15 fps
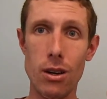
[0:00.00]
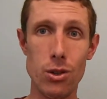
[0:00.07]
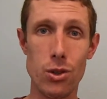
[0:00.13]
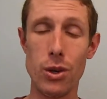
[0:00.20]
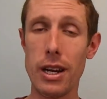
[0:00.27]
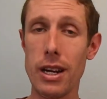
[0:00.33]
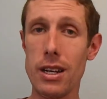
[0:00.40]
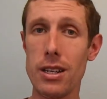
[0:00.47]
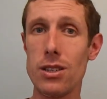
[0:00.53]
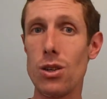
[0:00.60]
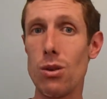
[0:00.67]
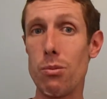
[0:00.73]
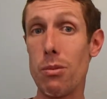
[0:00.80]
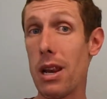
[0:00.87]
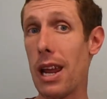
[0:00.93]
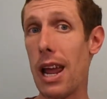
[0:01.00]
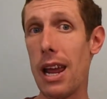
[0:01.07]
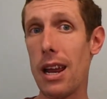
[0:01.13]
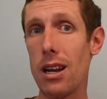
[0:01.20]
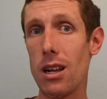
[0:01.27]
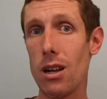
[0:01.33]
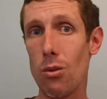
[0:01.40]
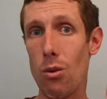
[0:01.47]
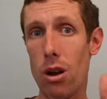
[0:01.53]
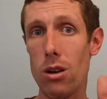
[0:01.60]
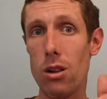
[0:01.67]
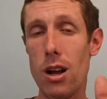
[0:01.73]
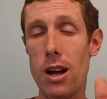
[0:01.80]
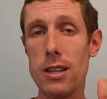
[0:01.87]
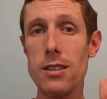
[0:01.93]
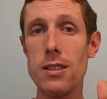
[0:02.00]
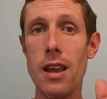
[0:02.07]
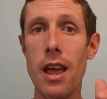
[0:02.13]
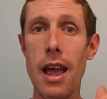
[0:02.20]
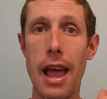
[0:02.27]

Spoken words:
drink to mitigate water loss